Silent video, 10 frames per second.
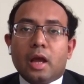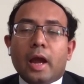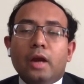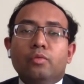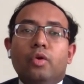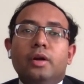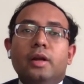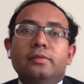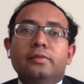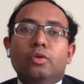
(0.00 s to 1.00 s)
and what
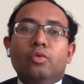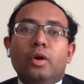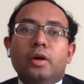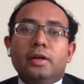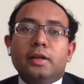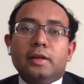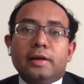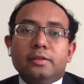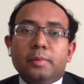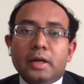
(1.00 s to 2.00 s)
is the quantity that
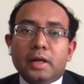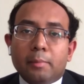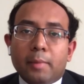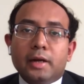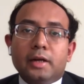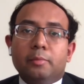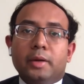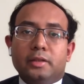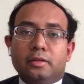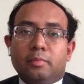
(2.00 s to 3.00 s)
is being demanded by
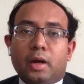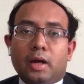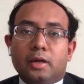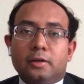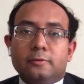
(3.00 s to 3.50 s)
this market